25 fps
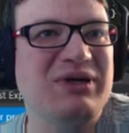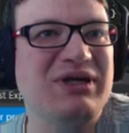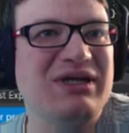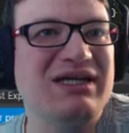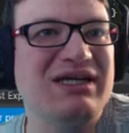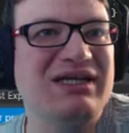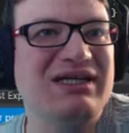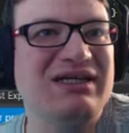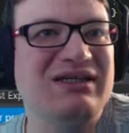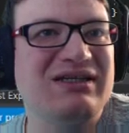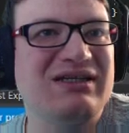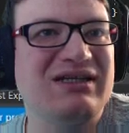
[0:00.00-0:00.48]

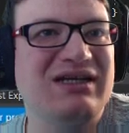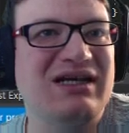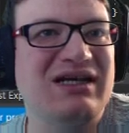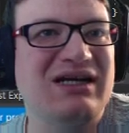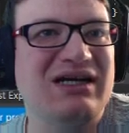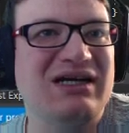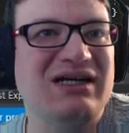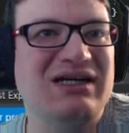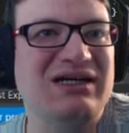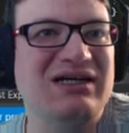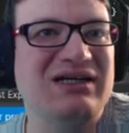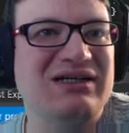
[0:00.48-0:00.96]

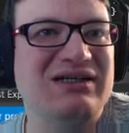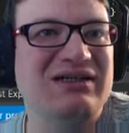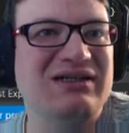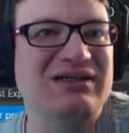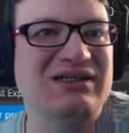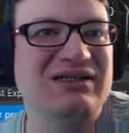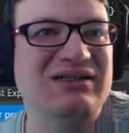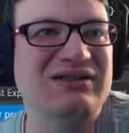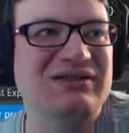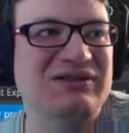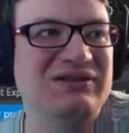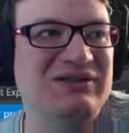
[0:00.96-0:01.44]

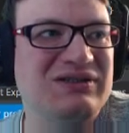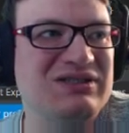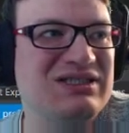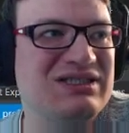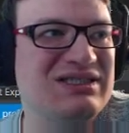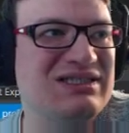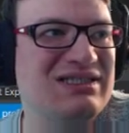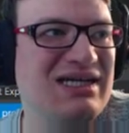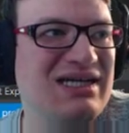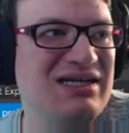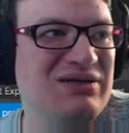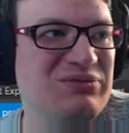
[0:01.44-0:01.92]
a
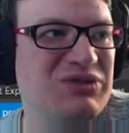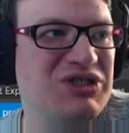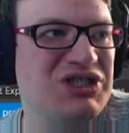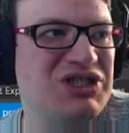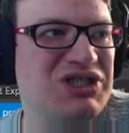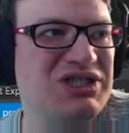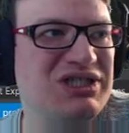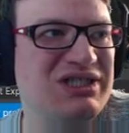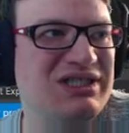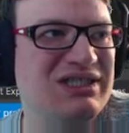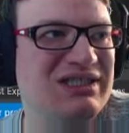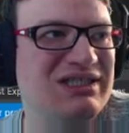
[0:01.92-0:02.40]
state
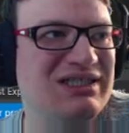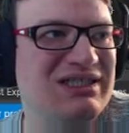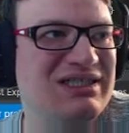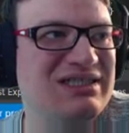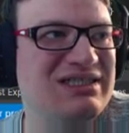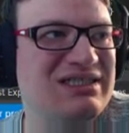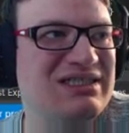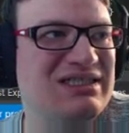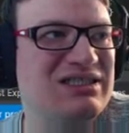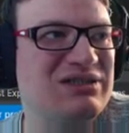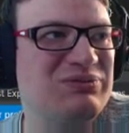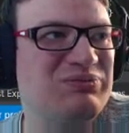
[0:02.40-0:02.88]
machine
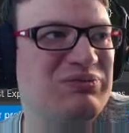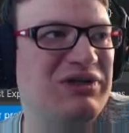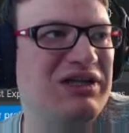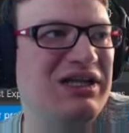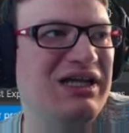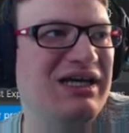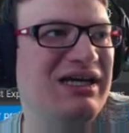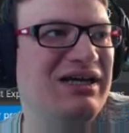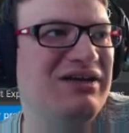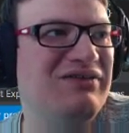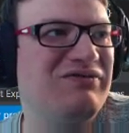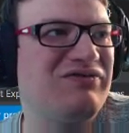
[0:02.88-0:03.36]
is this
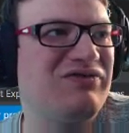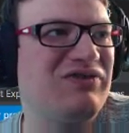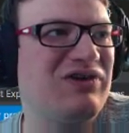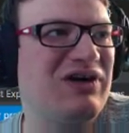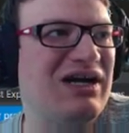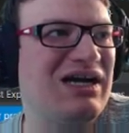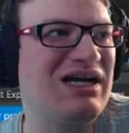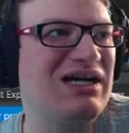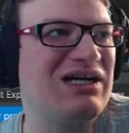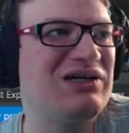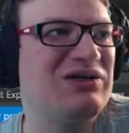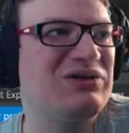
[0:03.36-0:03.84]
plan for
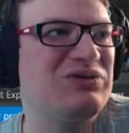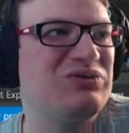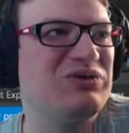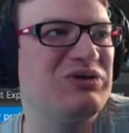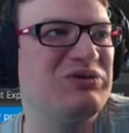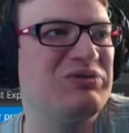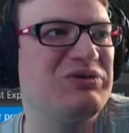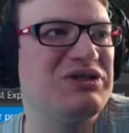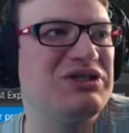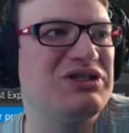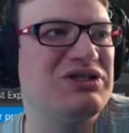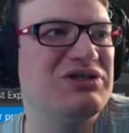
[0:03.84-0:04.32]
how
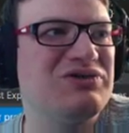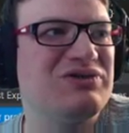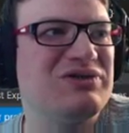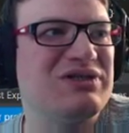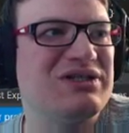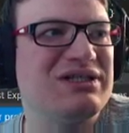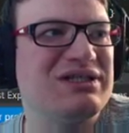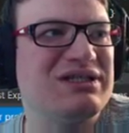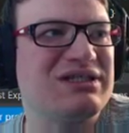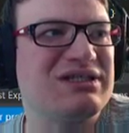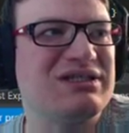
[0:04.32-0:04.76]
we would do this.